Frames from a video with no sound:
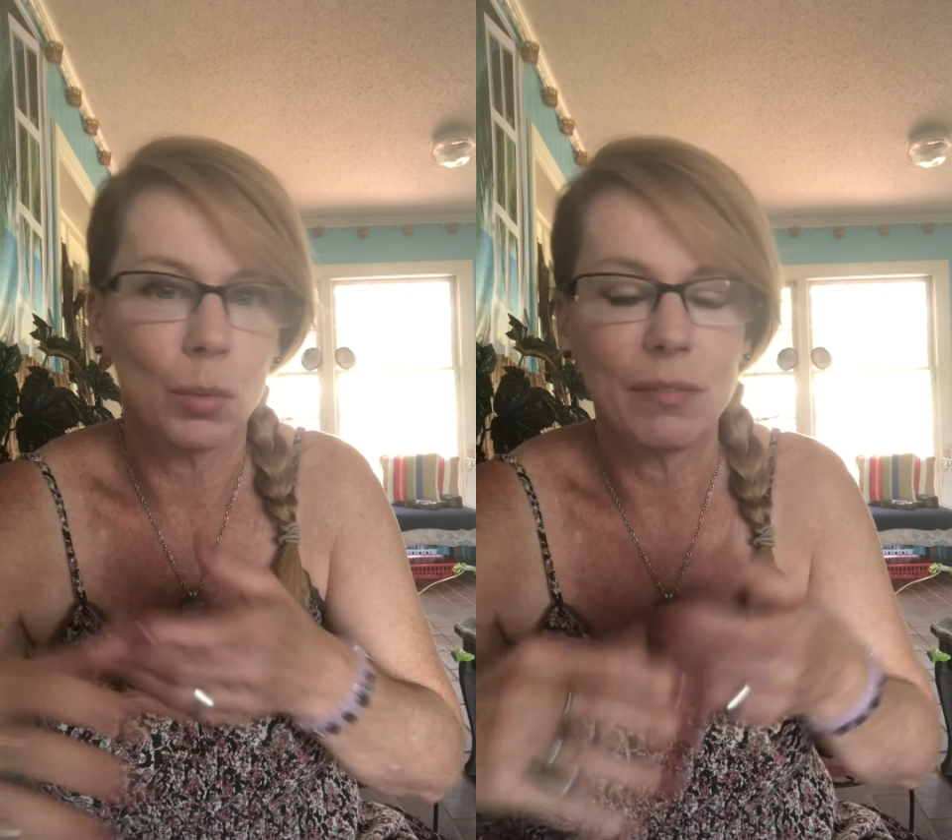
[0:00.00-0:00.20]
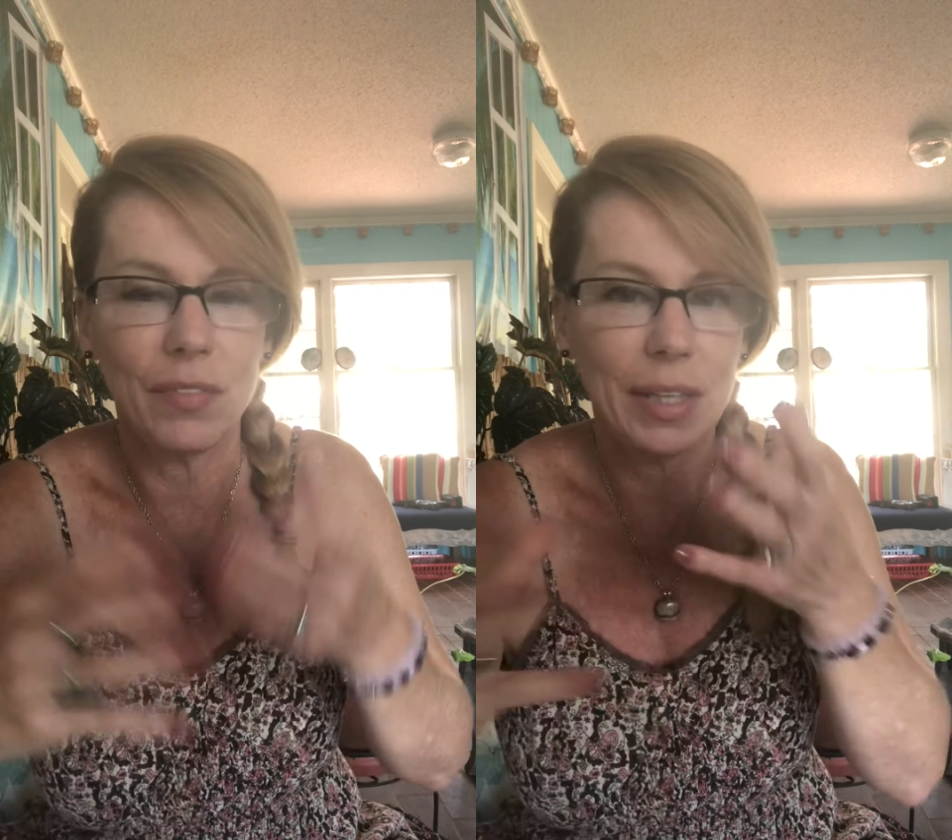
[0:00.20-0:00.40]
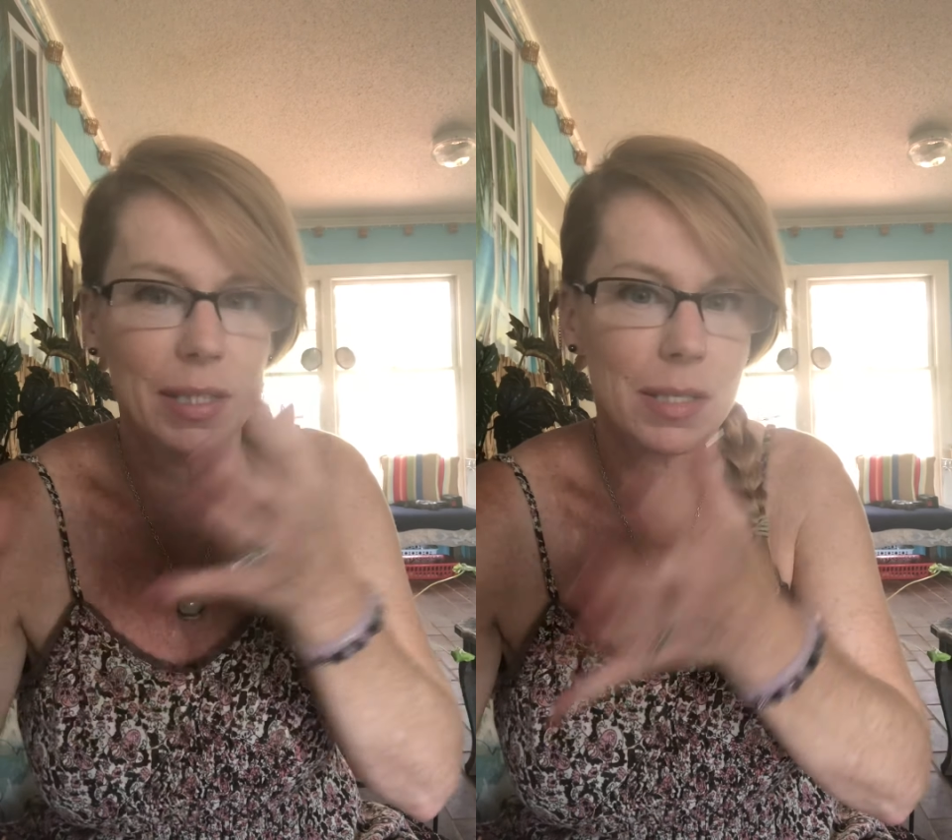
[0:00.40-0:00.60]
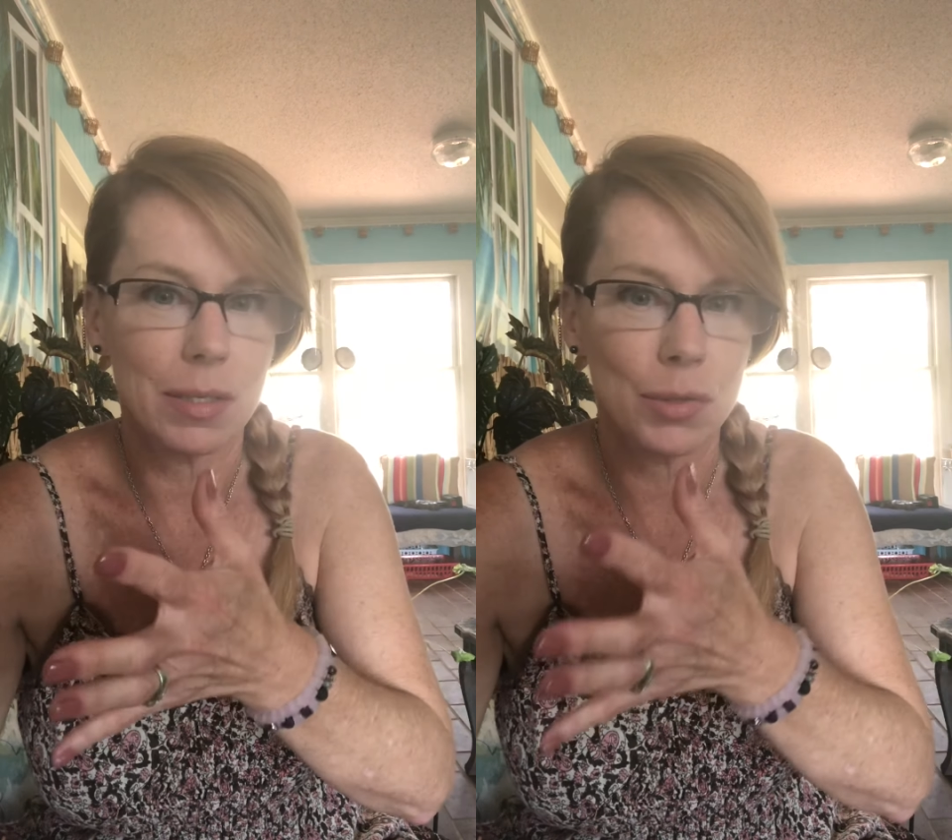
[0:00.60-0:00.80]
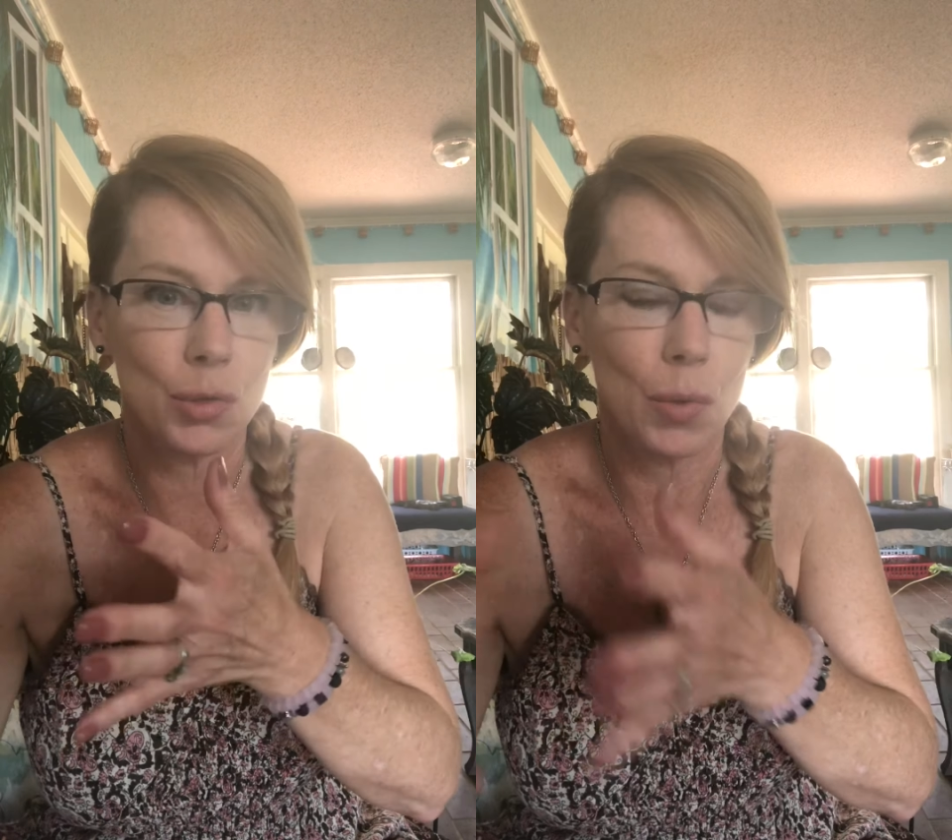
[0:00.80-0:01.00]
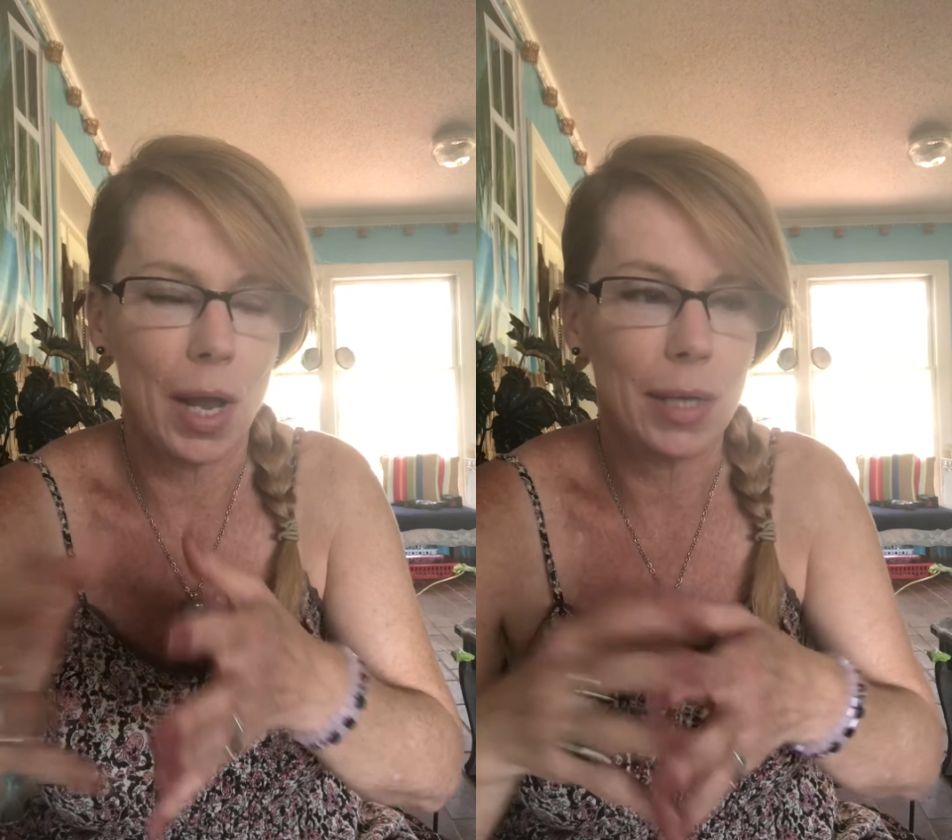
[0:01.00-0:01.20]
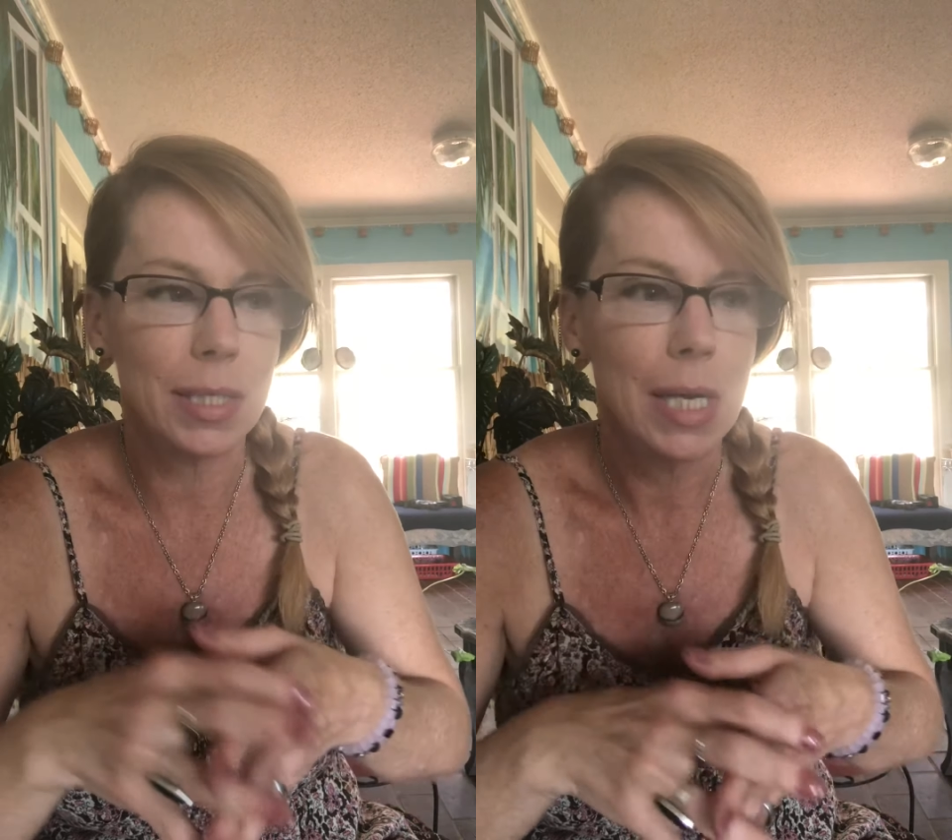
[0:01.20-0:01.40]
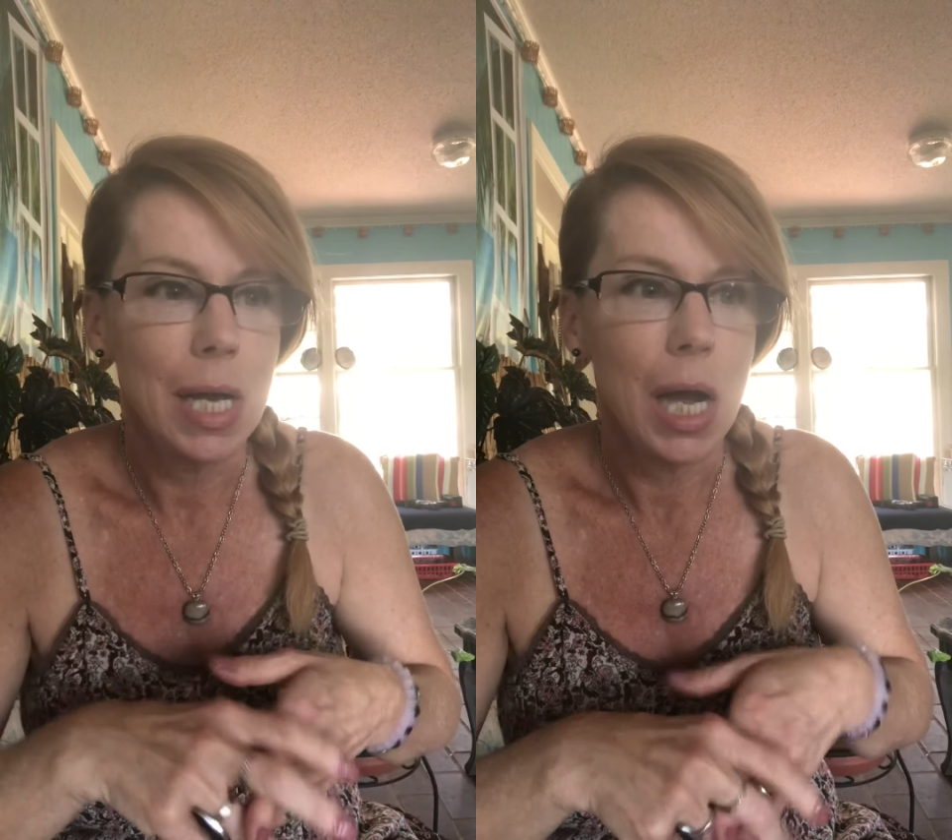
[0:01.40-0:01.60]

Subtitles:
when Venus is direct,